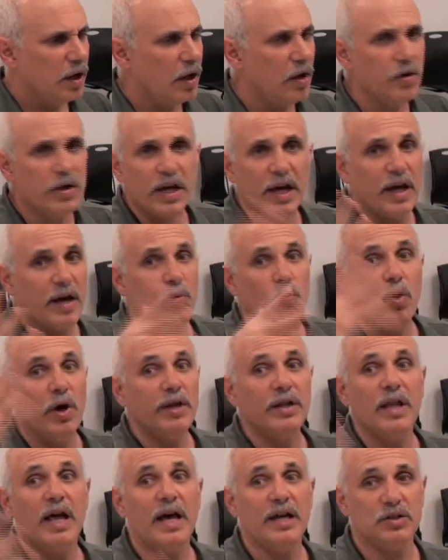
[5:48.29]
Okay,
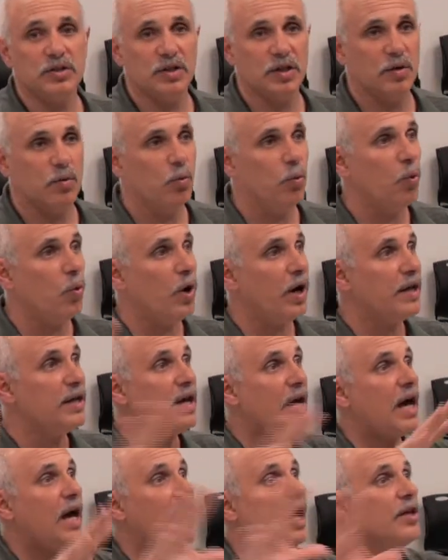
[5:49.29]
one last thing.
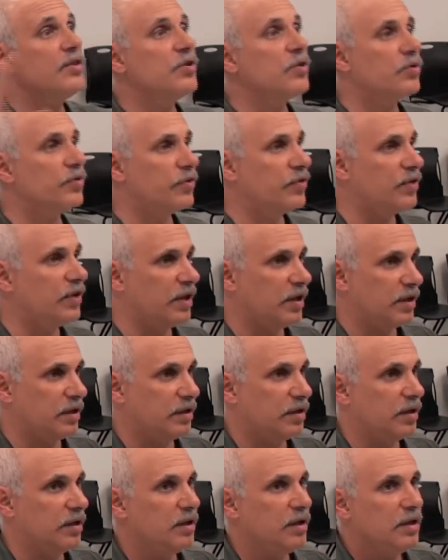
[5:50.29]
One other thing
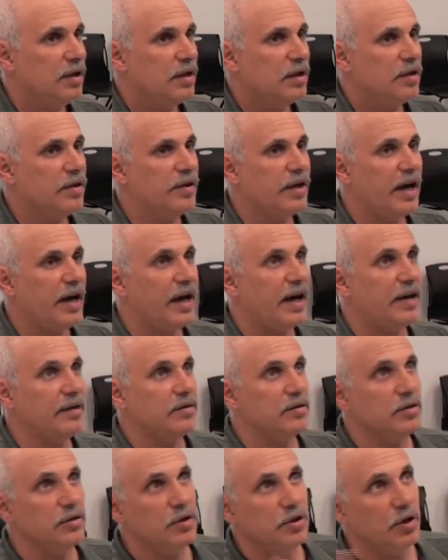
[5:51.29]
that,
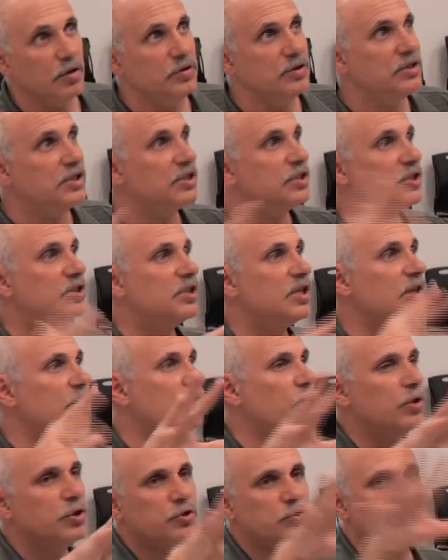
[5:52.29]
you know,
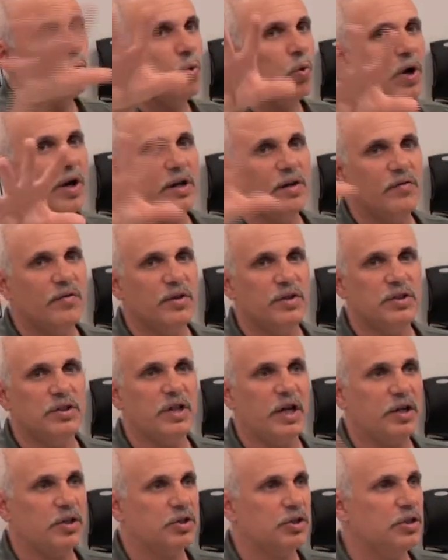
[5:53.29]
distinguished one of the
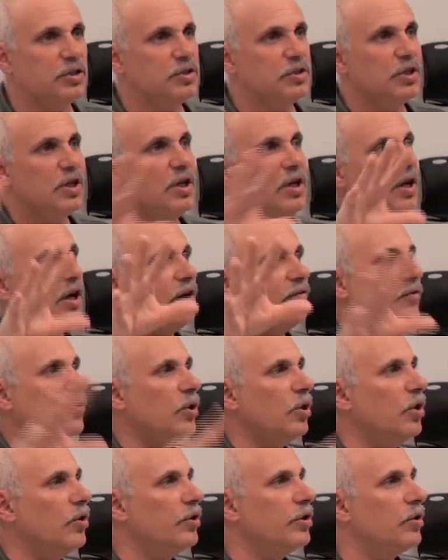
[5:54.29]
sections of
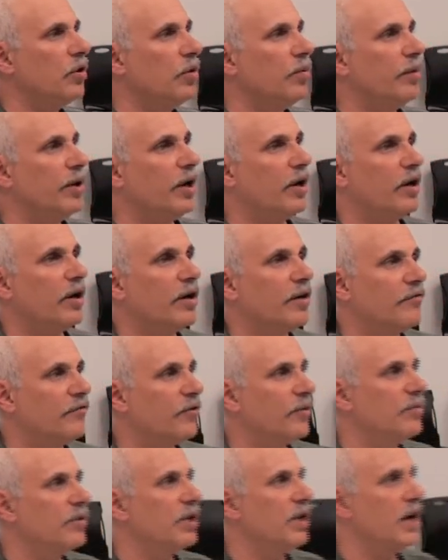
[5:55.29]
colonial America
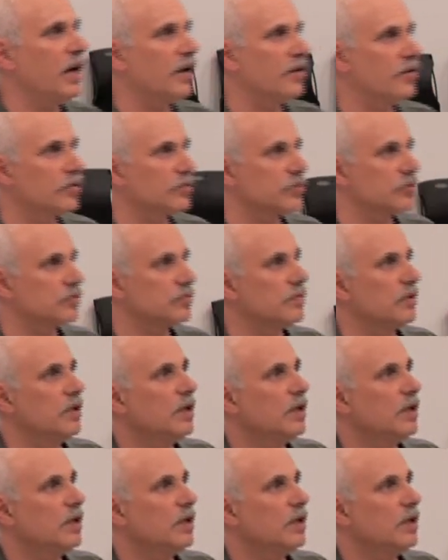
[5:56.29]
from the others.